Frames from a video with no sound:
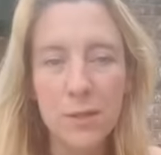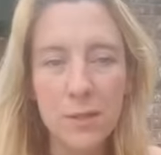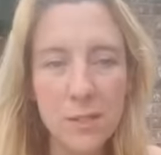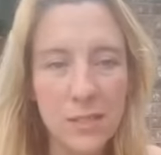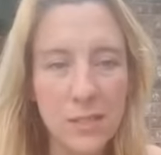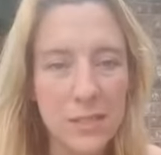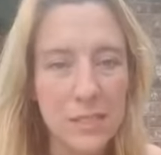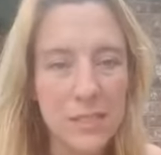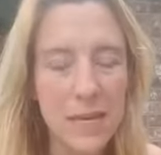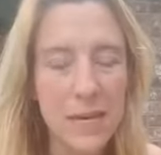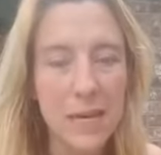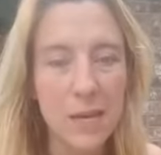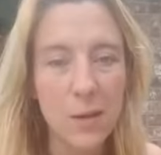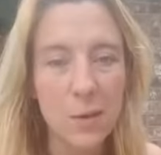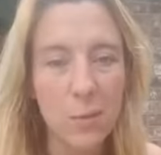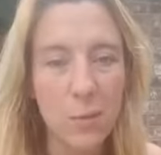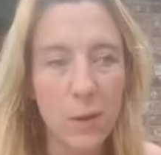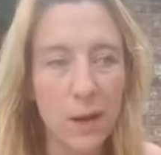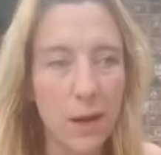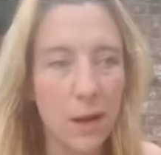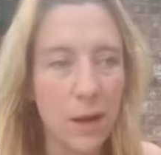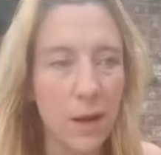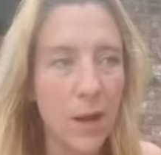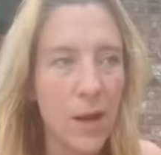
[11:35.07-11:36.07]
state
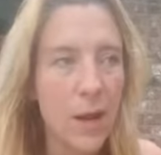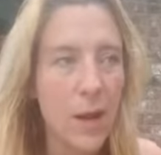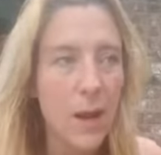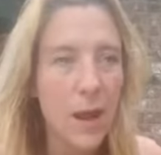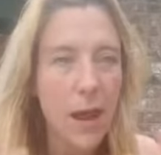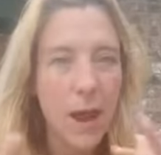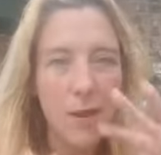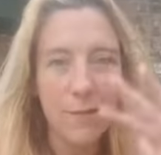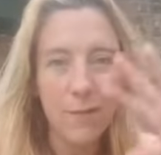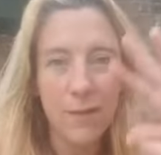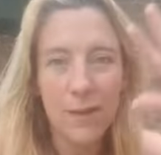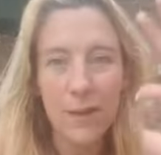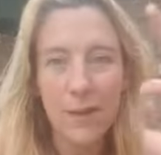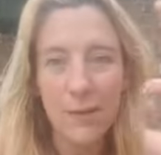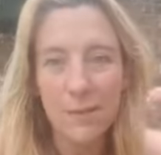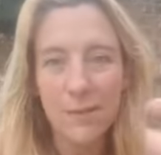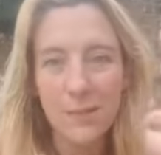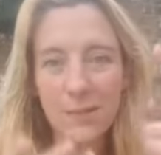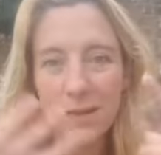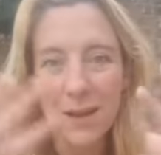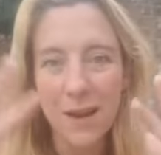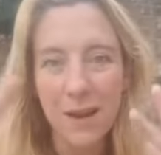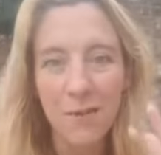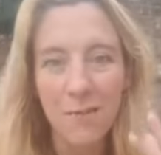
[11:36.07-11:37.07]
where everything
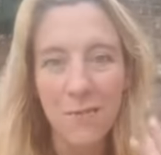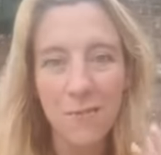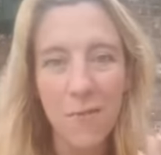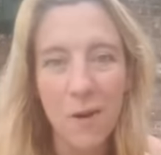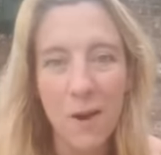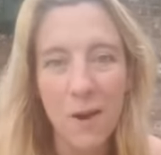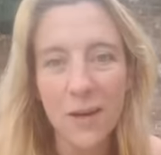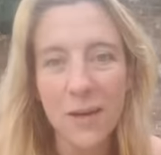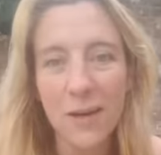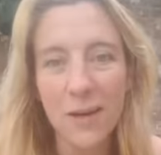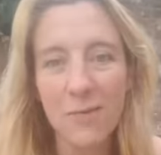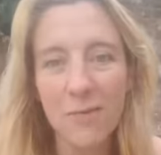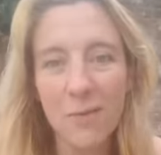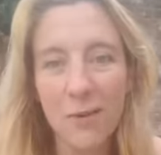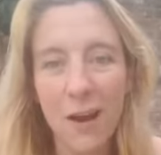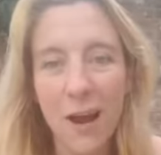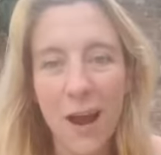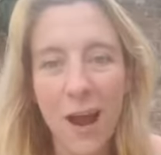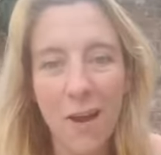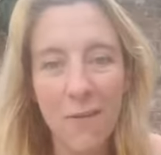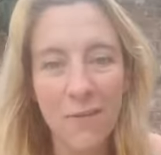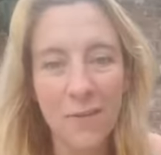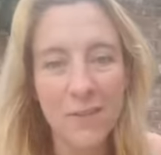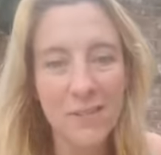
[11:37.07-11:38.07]
was kind of foggy for a
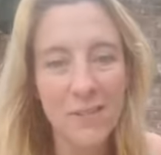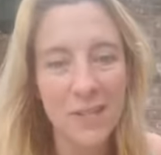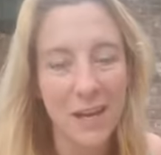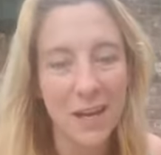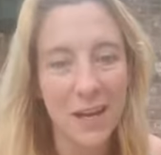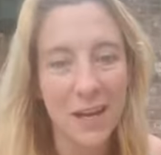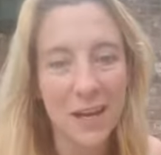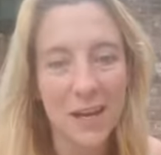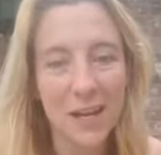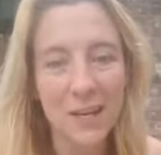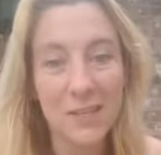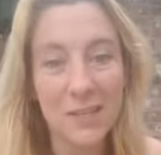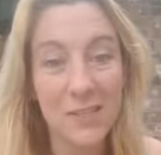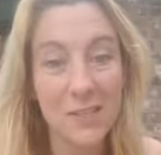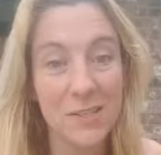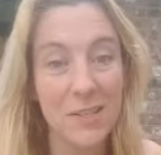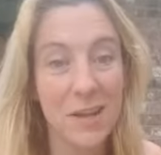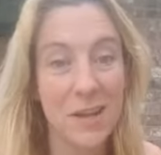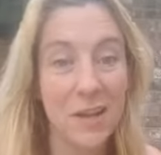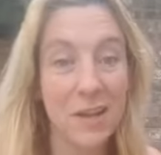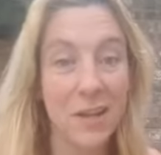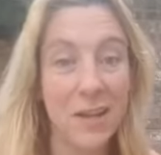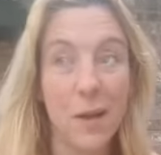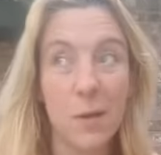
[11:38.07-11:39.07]
half a second and just
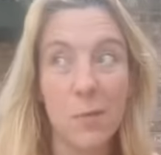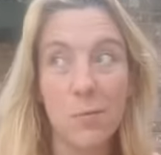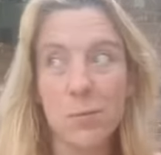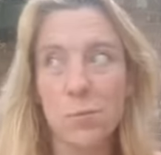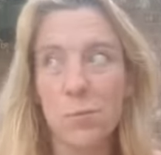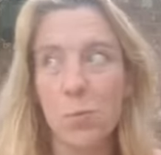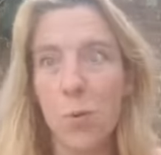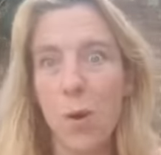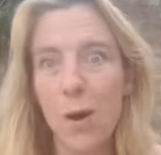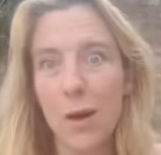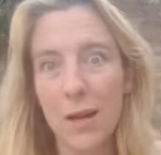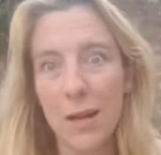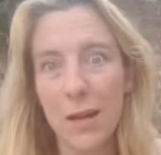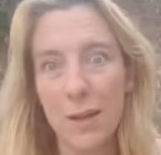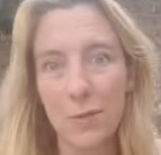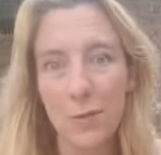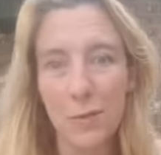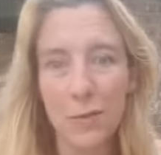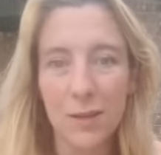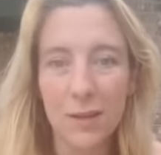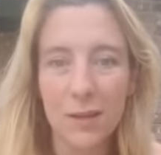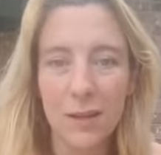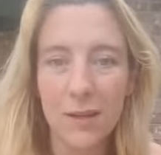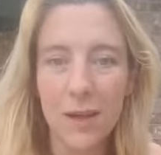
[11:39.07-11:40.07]
kind of like I was walking
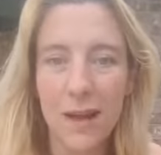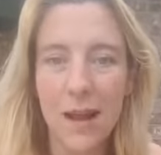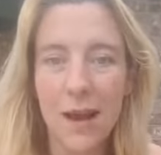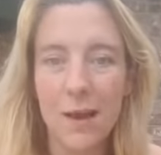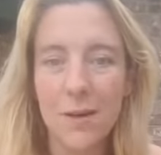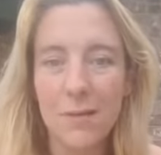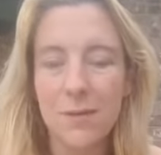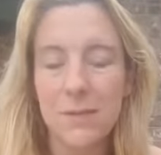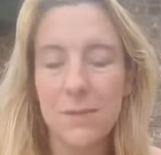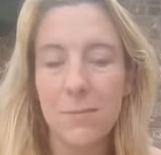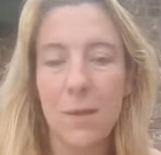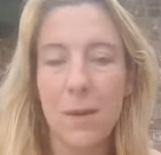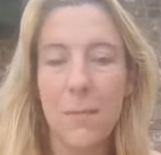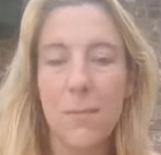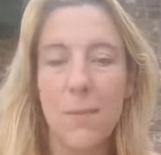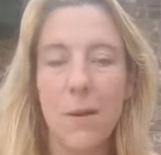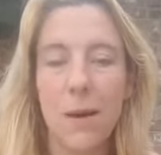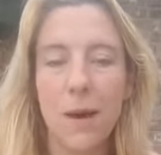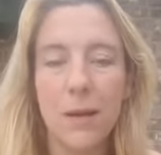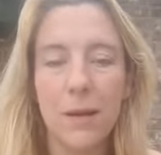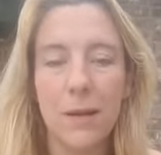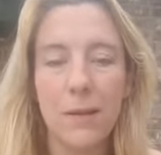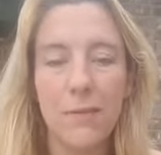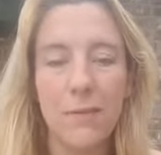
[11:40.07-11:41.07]
through the clouds and my
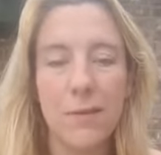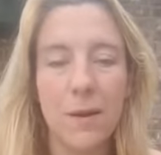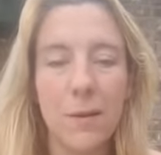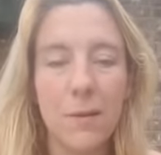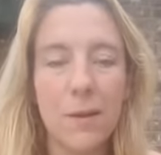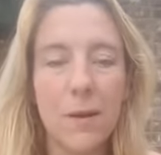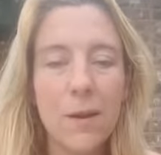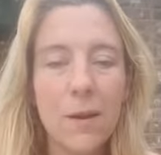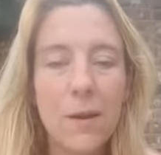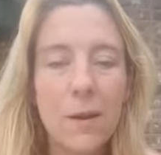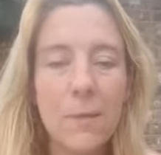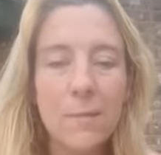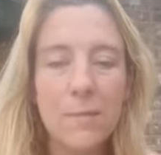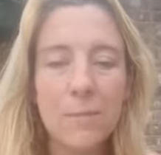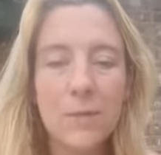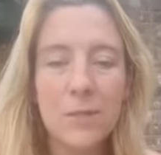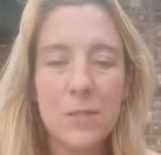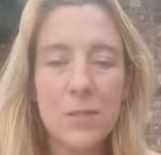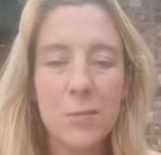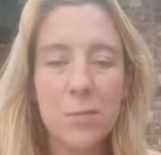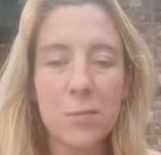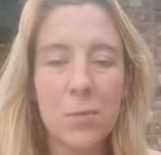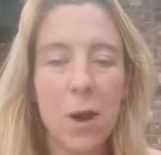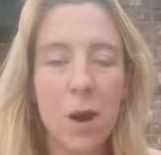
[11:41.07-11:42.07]
body felt
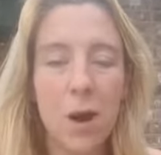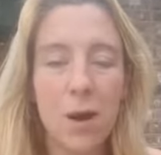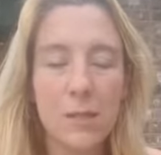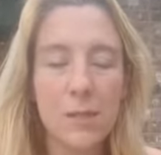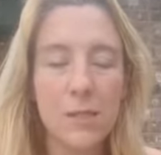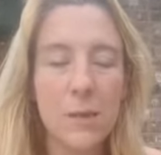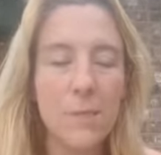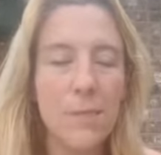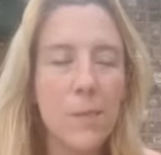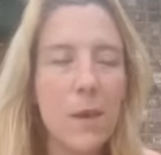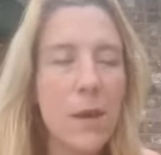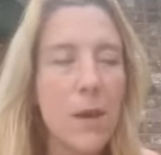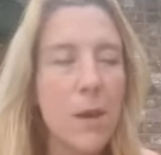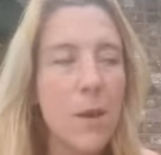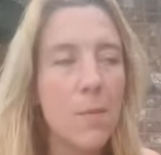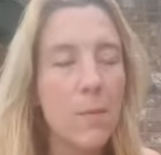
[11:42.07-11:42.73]
just awesome.